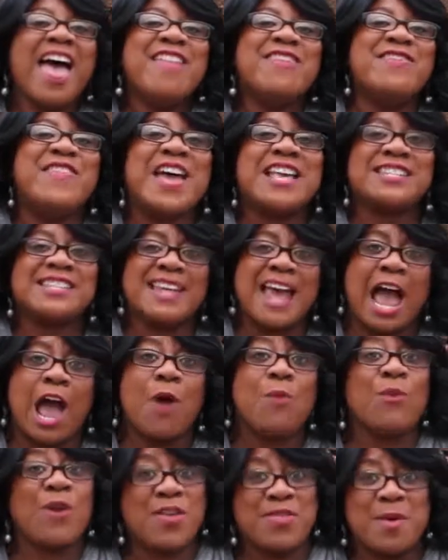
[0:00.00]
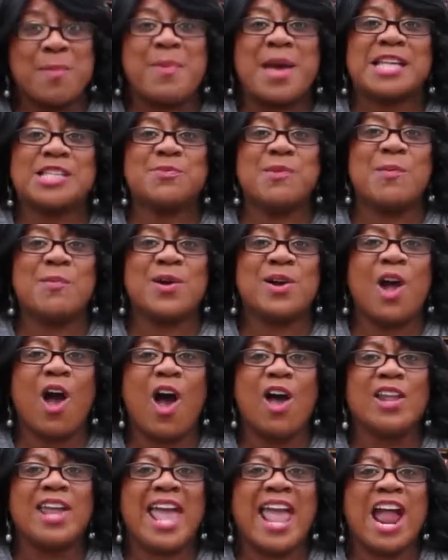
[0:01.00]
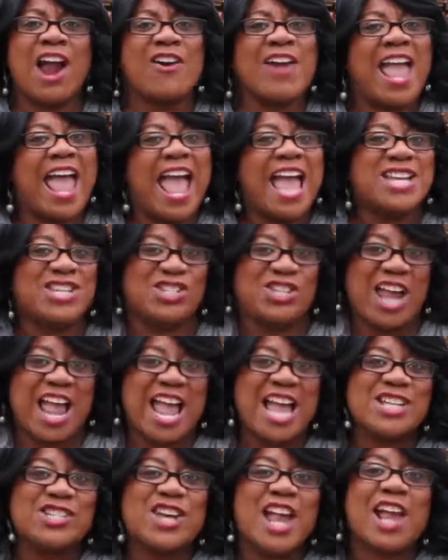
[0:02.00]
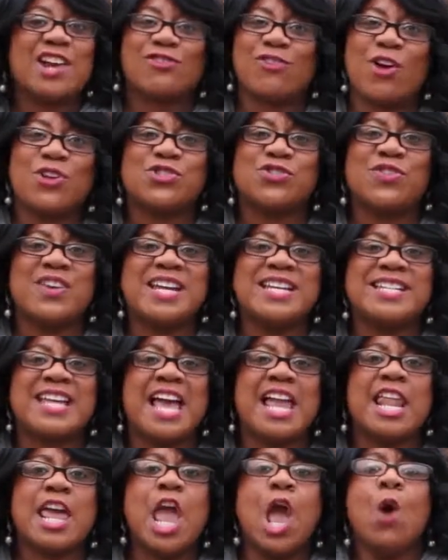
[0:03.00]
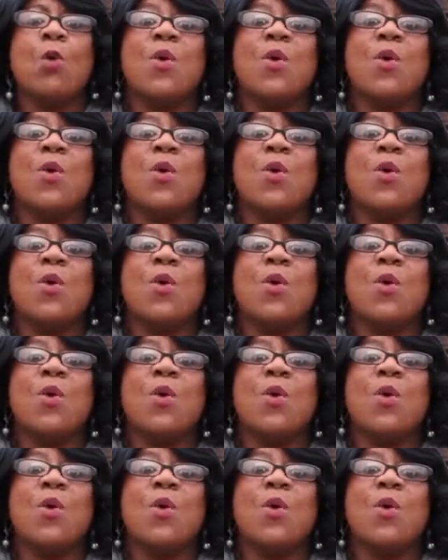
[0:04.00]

This time we're in the Bessemer McCalla area at J&J Grocery and Deli